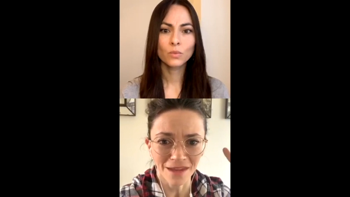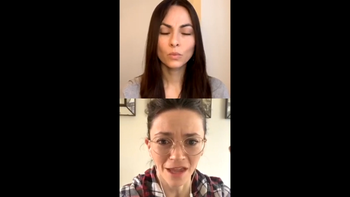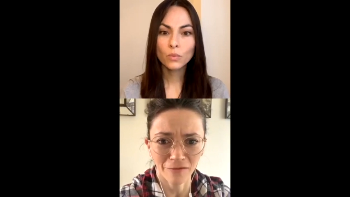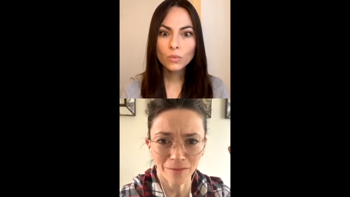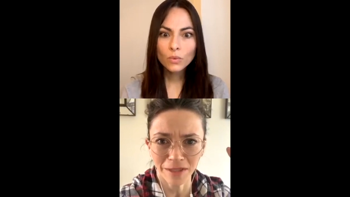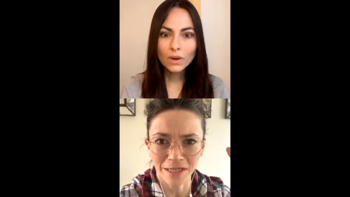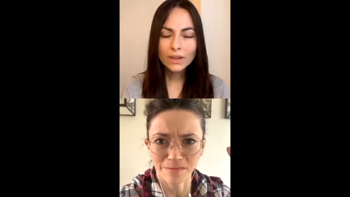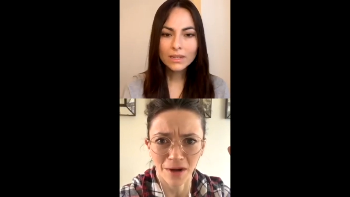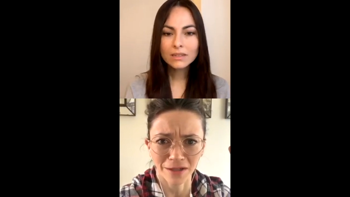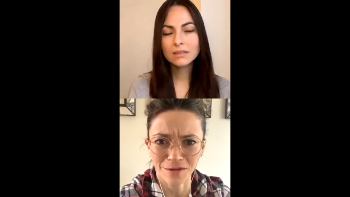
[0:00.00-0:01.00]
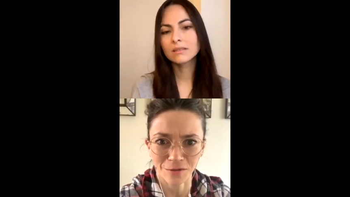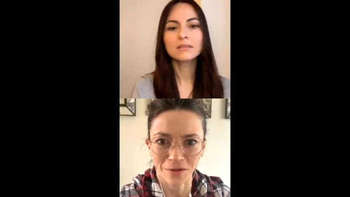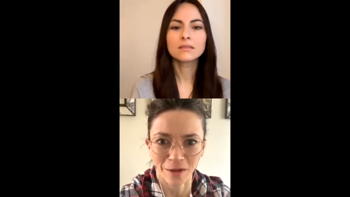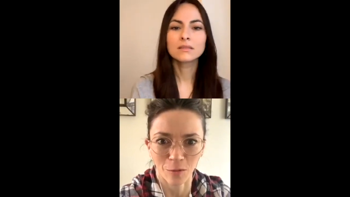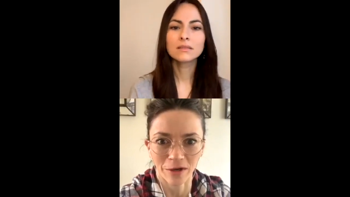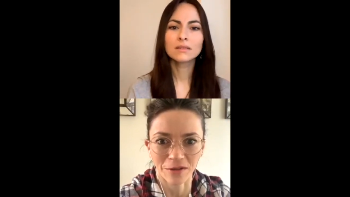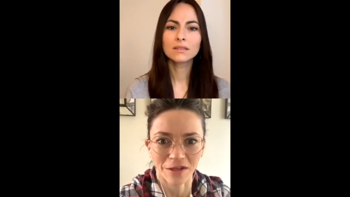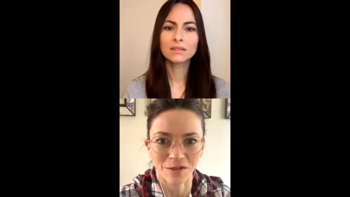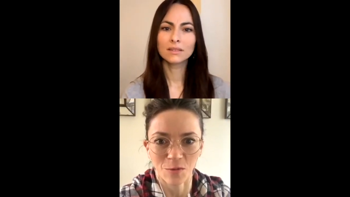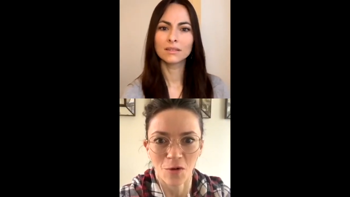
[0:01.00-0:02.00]
Speaker 1: everybody's bodies are like weirdly
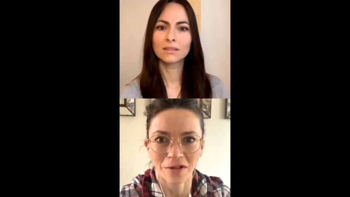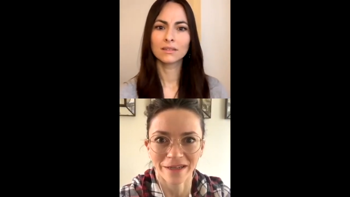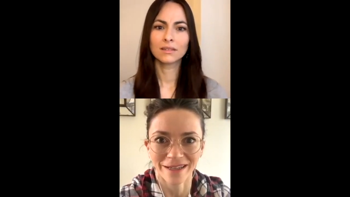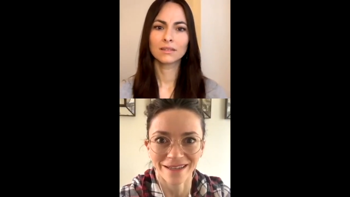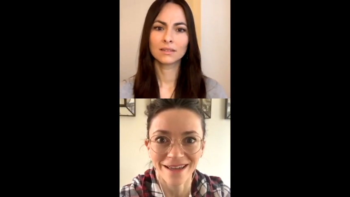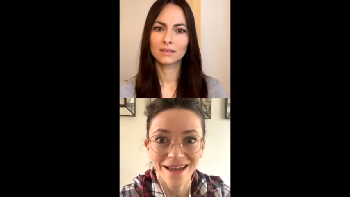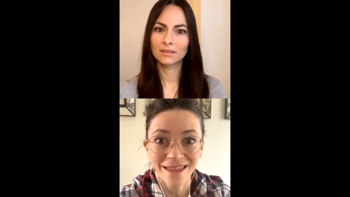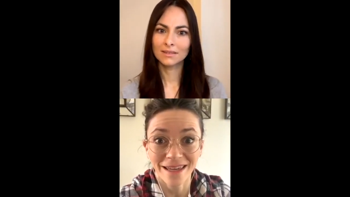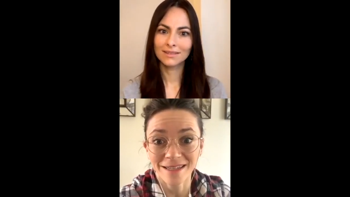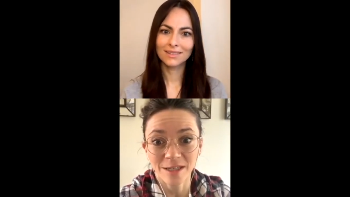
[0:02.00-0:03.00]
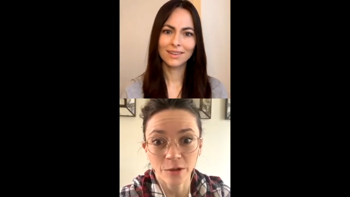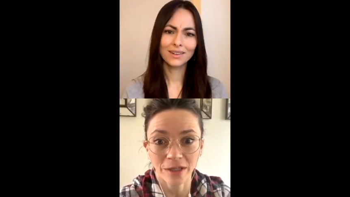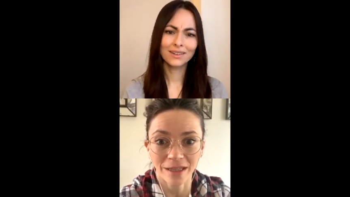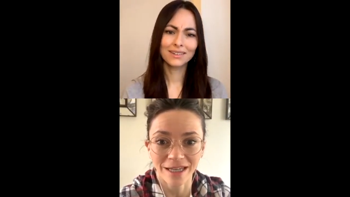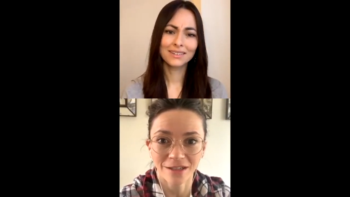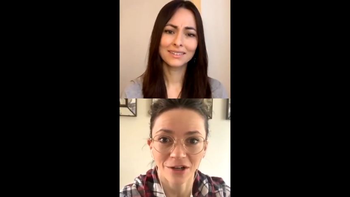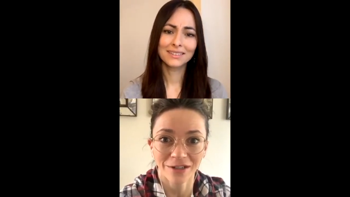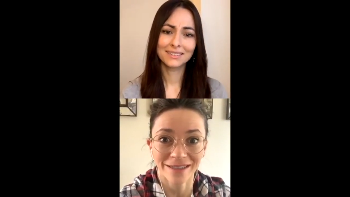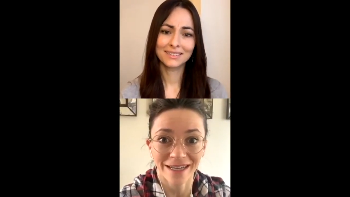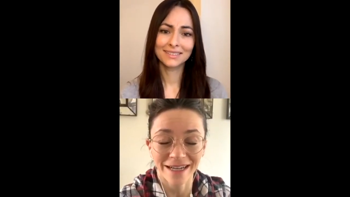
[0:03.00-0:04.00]
swollen and they see you in a leotard
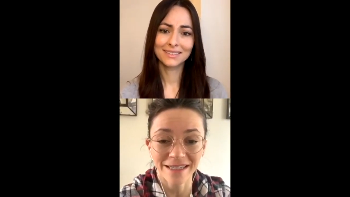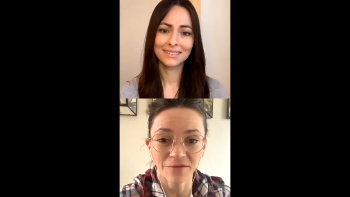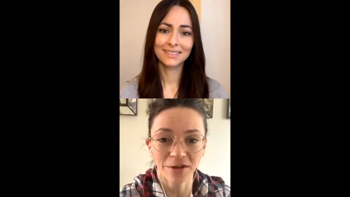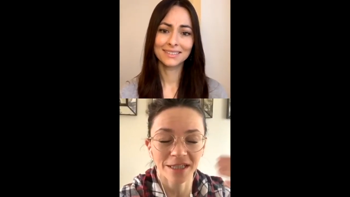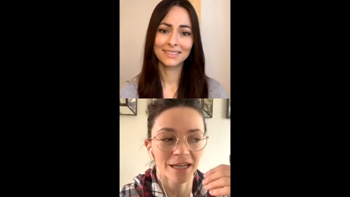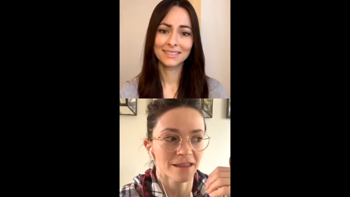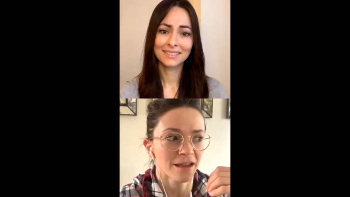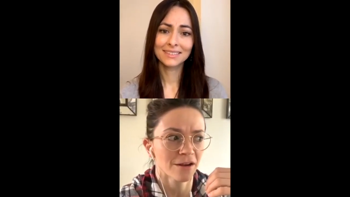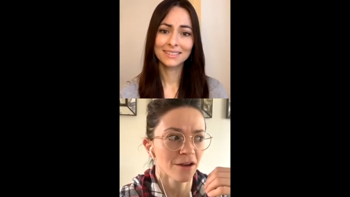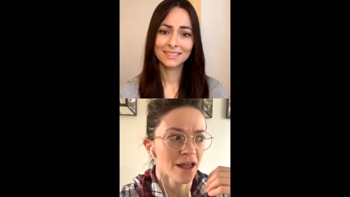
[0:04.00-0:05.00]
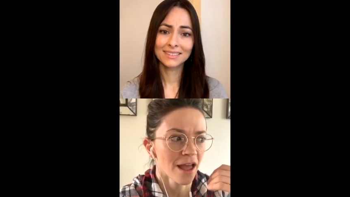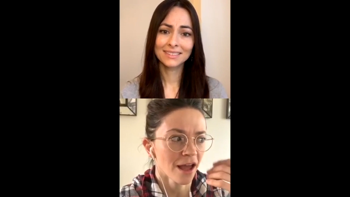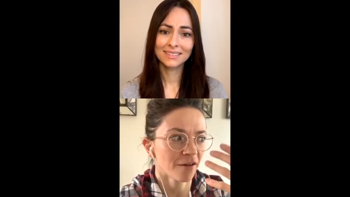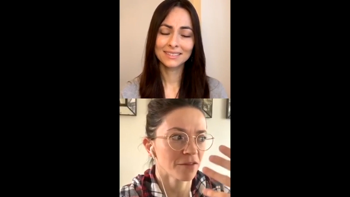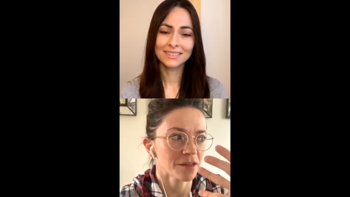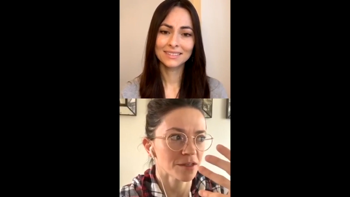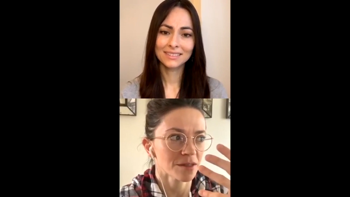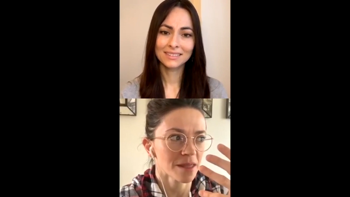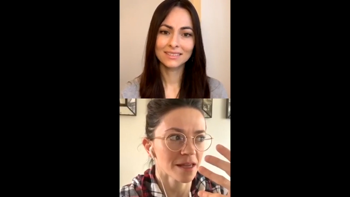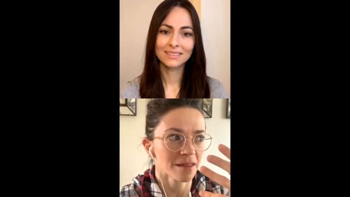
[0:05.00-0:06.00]
and tights every day and they have this
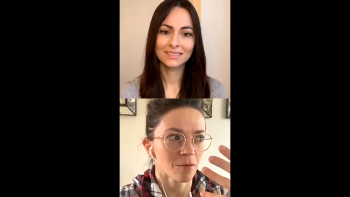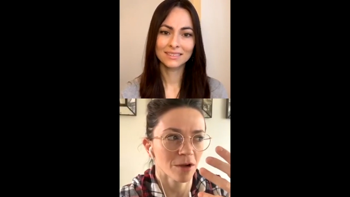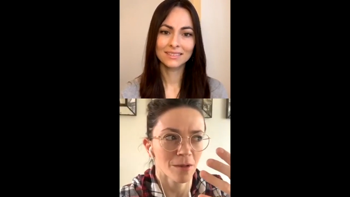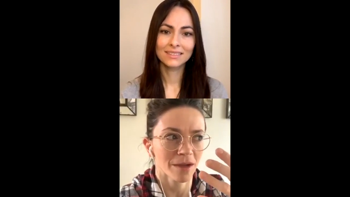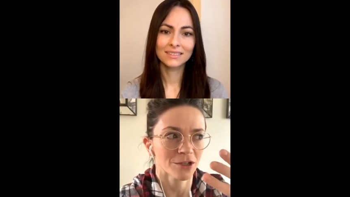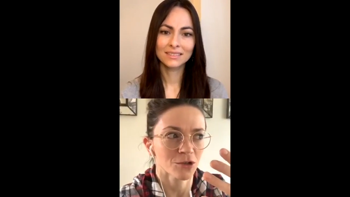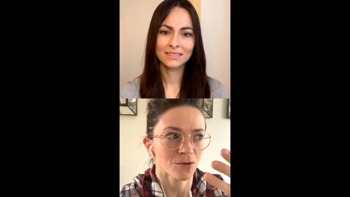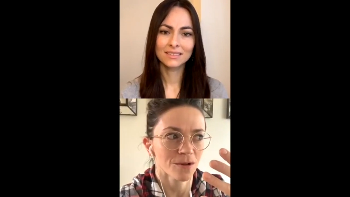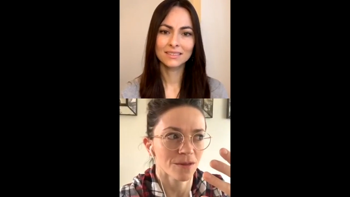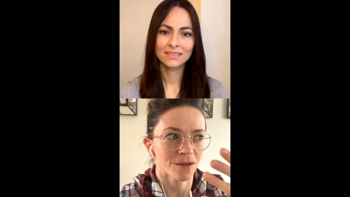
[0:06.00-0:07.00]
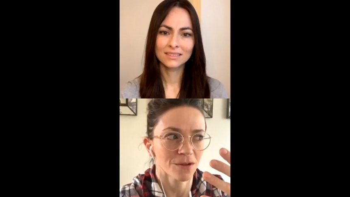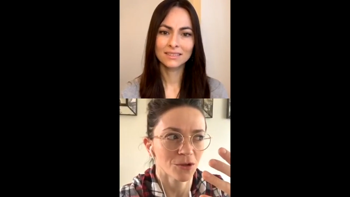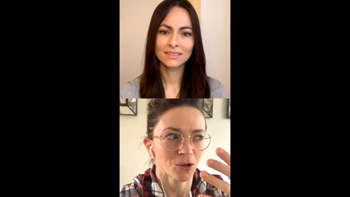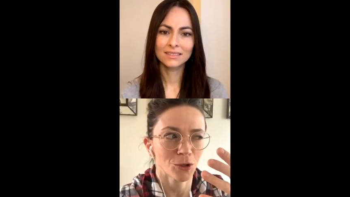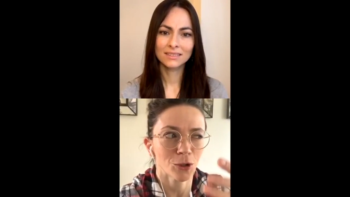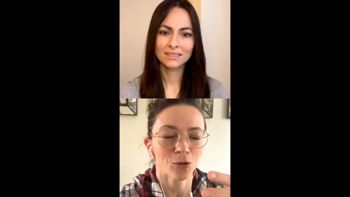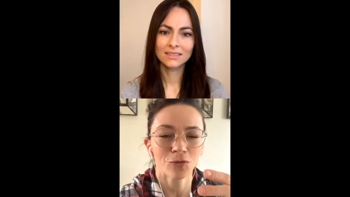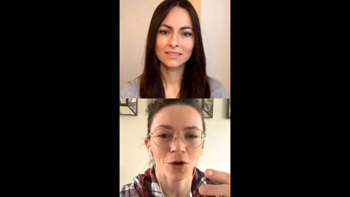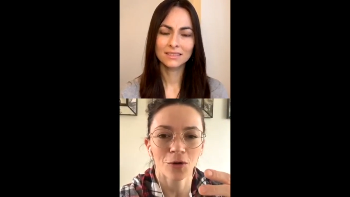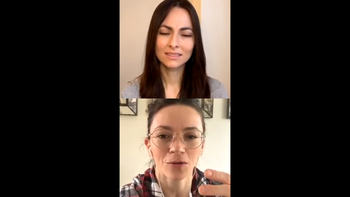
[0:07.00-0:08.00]
thing they want to make sure that you
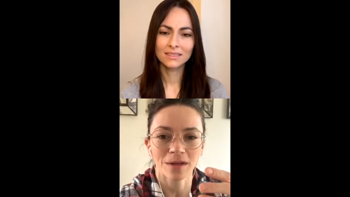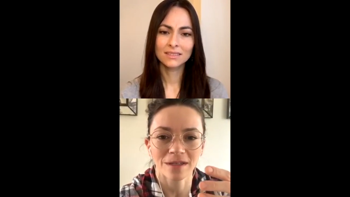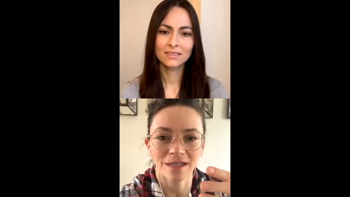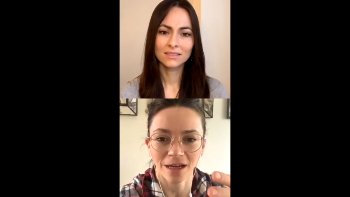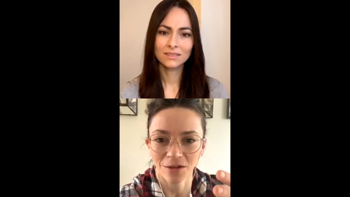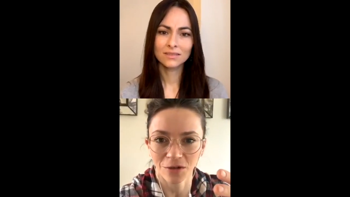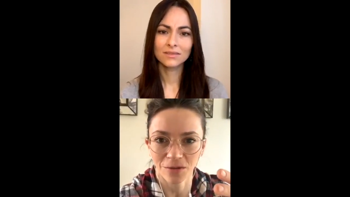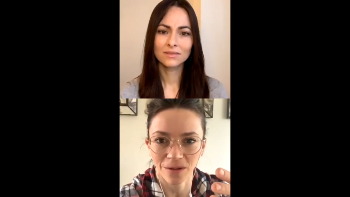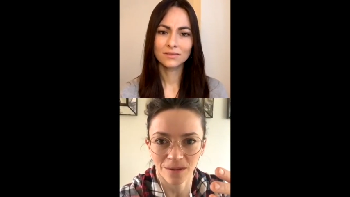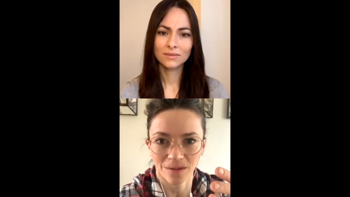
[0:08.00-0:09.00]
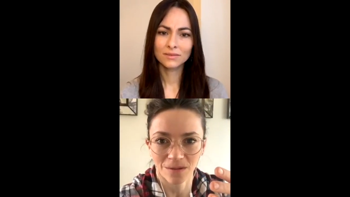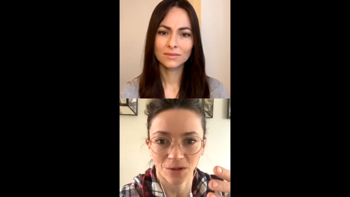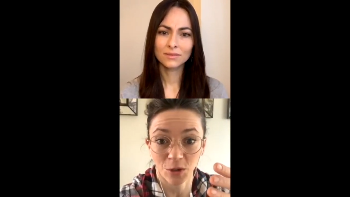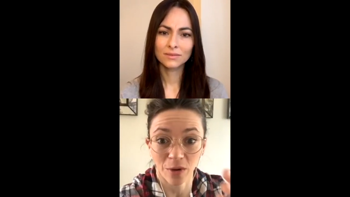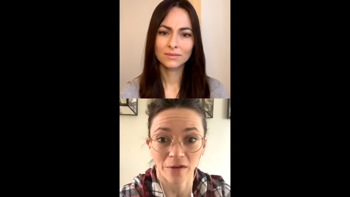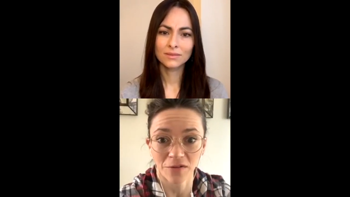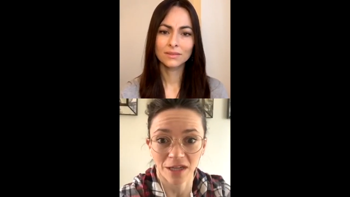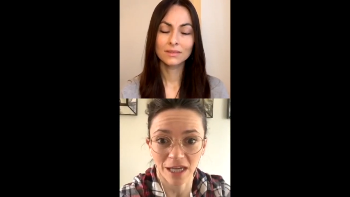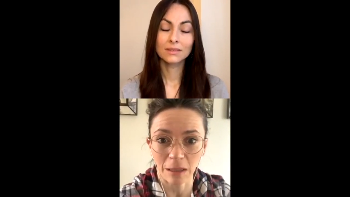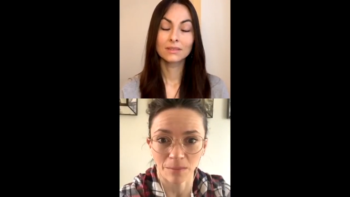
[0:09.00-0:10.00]
know the standard that you have to
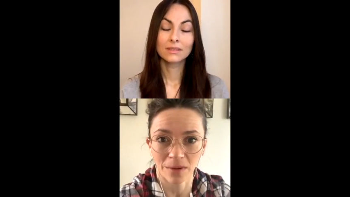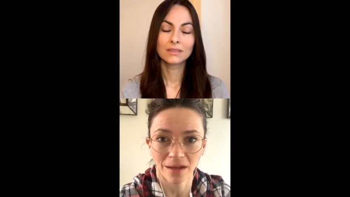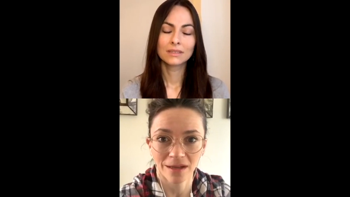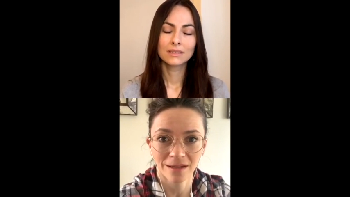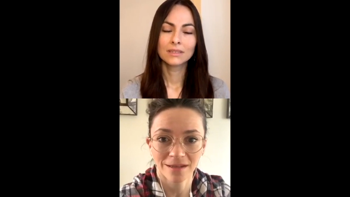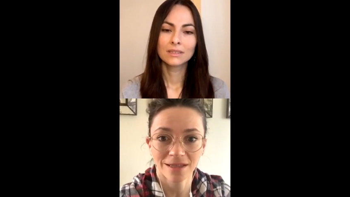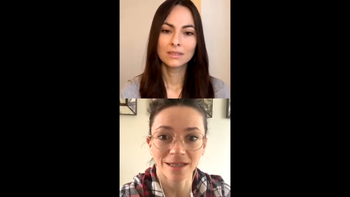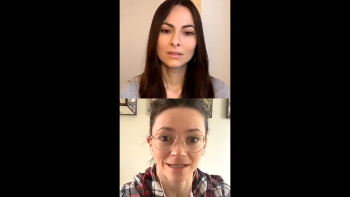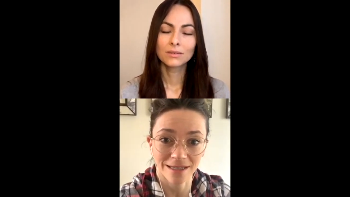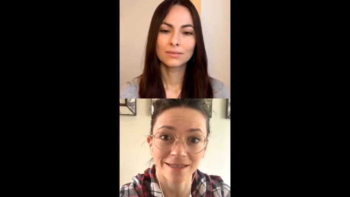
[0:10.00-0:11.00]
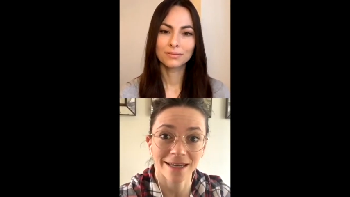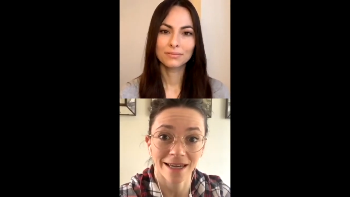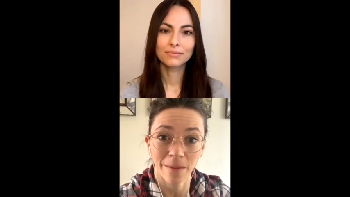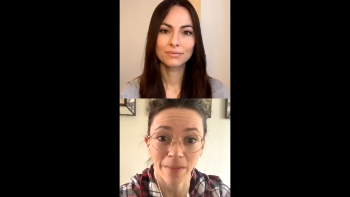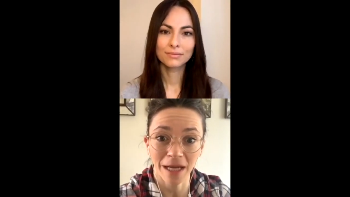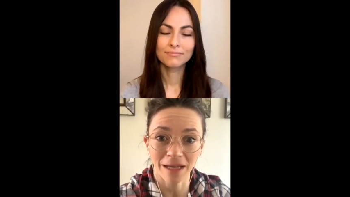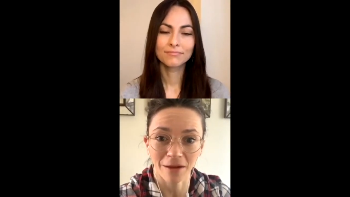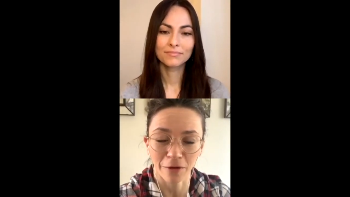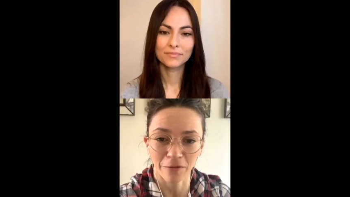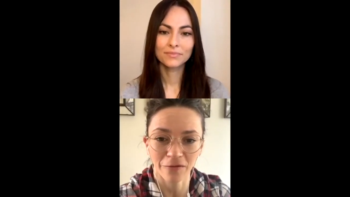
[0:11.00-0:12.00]
keep to stay
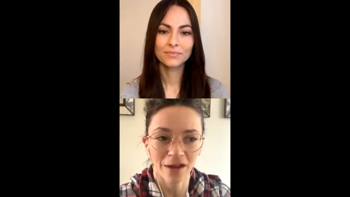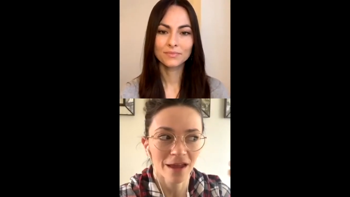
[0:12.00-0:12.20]
competitive